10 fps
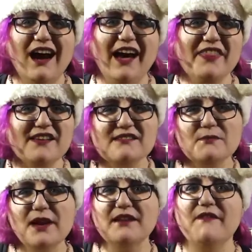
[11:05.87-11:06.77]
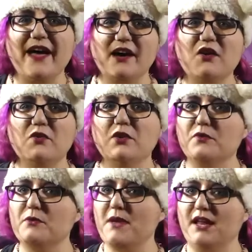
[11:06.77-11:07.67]
I think some kind of echo could
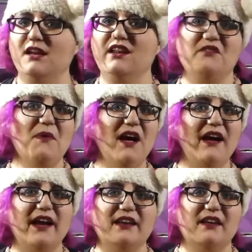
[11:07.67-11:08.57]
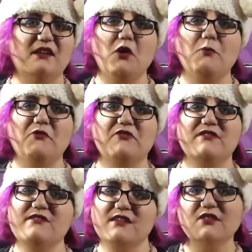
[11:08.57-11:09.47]
remain in his mind, an
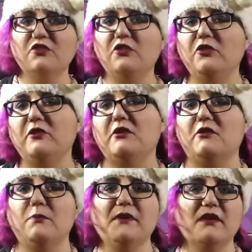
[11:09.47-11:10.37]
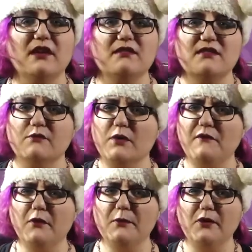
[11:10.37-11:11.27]
almost cyclical experience that
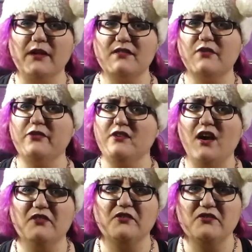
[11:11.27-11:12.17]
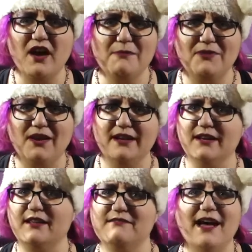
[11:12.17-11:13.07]
reverberates through the Doctor's timeline
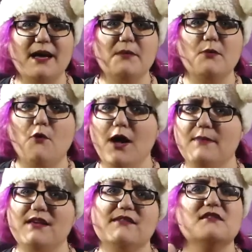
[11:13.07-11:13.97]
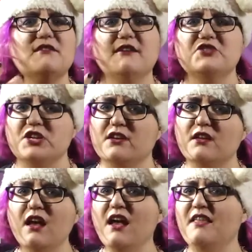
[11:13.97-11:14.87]
in a timey-wimey sensation
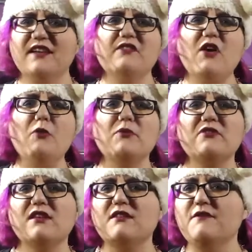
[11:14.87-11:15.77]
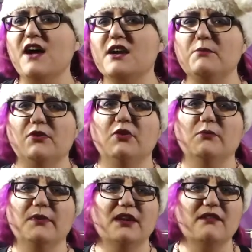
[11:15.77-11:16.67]
that is almost
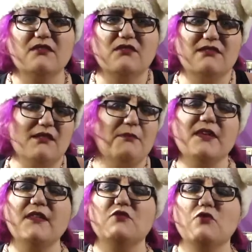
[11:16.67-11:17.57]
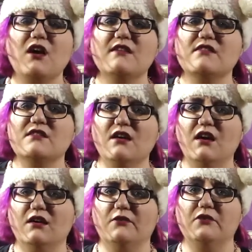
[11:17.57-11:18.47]
indefinable, but is something that draws the
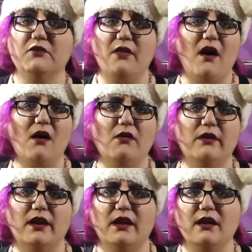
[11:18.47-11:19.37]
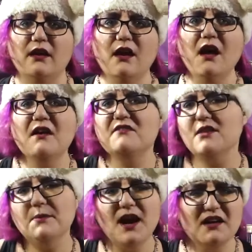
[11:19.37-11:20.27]
Doctor to the holiday.
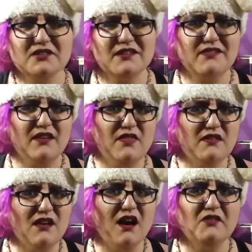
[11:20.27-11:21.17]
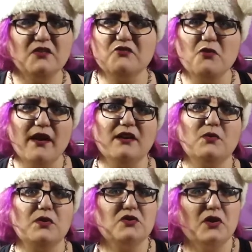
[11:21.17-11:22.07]
Subconsciously, the Doctor is trying
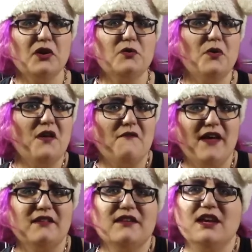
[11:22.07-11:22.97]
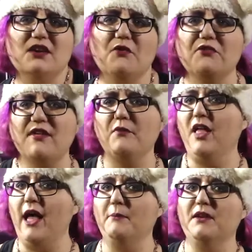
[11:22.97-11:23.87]
to return to an event he knows that will
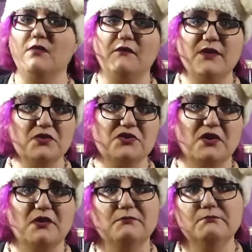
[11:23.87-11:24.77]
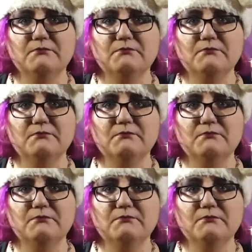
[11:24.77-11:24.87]
happen in the future.